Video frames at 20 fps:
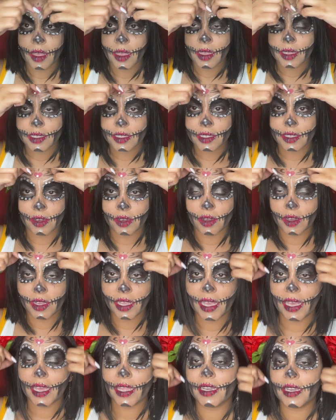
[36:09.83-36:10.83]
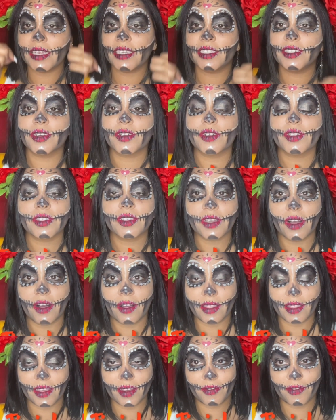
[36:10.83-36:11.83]
Skull Candy Sugar
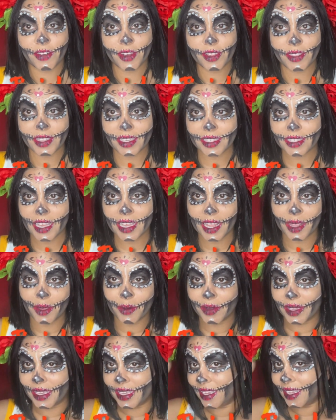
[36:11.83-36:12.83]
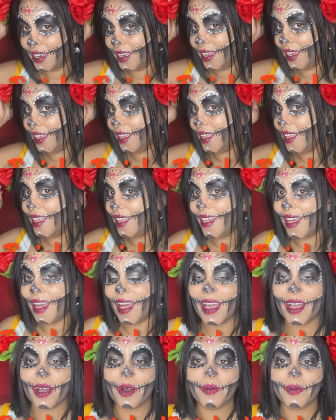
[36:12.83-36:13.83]
Skull look for this Halloween.
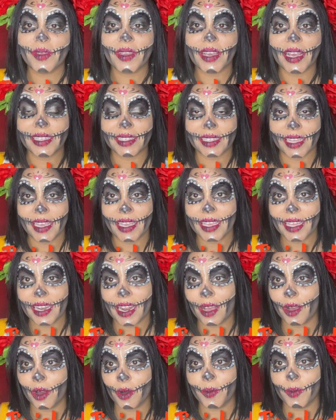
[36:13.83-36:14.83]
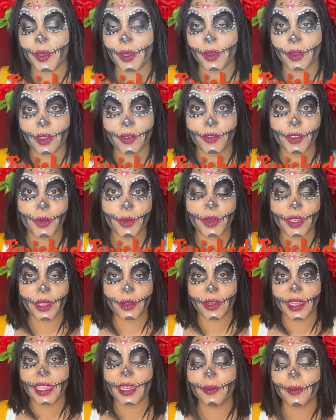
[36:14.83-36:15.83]
I hope you guys like it. I hope if you
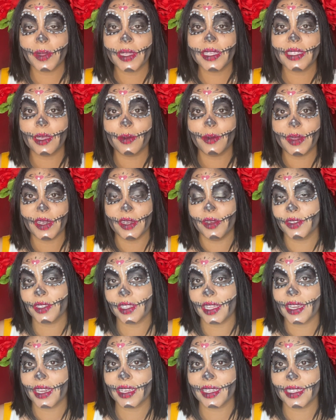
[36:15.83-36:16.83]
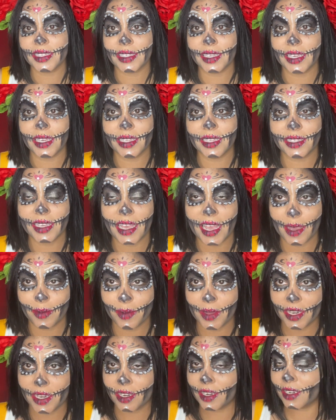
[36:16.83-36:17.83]
recreate it, please let me know so that I can see it. Tag
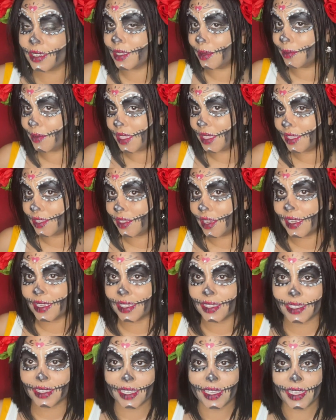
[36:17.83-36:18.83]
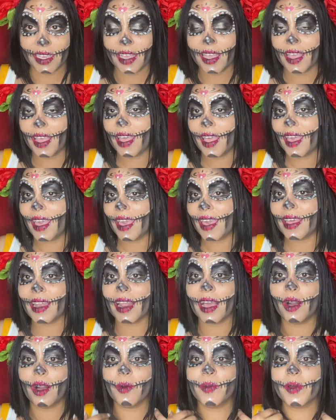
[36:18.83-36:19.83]
me in it or something so I can see. And
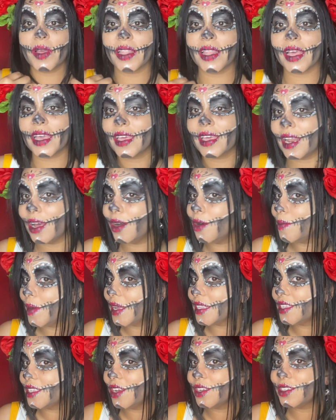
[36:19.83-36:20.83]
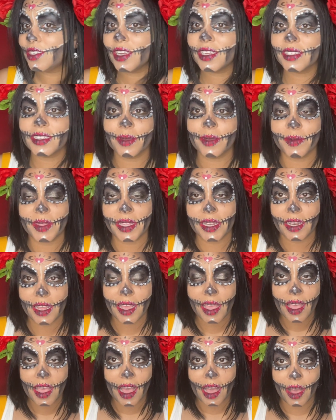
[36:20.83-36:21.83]
I hope y'all like it. I hope I taught y'all something.
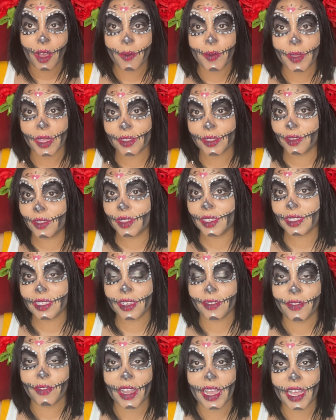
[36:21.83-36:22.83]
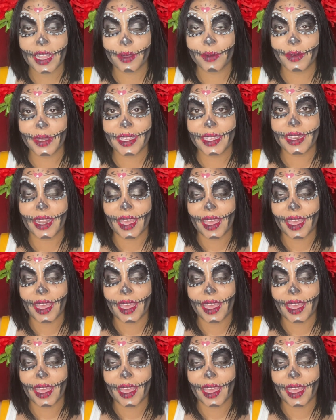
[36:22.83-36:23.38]
I hope y'all do this look for Halloween.